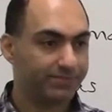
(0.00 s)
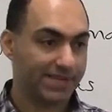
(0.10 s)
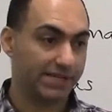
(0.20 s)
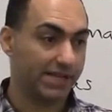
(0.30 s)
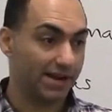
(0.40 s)

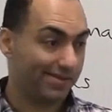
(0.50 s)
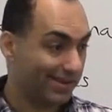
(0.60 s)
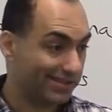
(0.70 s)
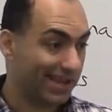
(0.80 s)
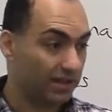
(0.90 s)
And a lot of
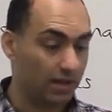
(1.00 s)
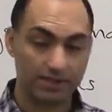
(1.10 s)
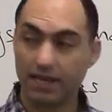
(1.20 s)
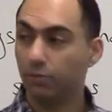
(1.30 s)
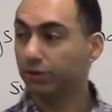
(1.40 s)
things get
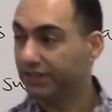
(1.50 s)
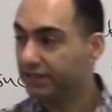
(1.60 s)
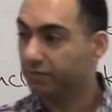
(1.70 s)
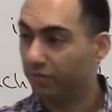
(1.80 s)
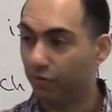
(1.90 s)
lost. And we did
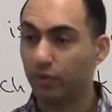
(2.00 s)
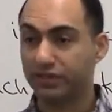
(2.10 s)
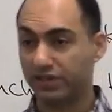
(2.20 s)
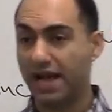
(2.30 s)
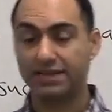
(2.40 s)
some review in
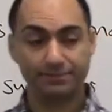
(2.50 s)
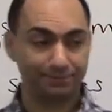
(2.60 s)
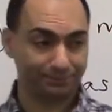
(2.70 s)
this class,